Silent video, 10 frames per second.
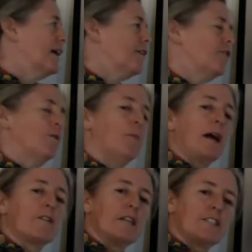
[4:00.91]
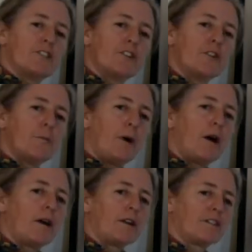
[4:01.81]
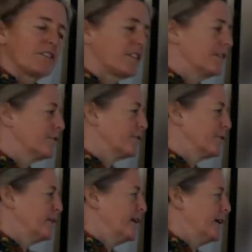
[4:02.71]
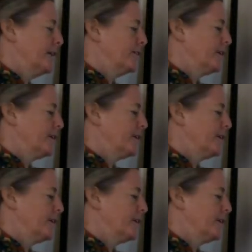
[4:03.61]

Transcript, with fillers: the migration of the bars can create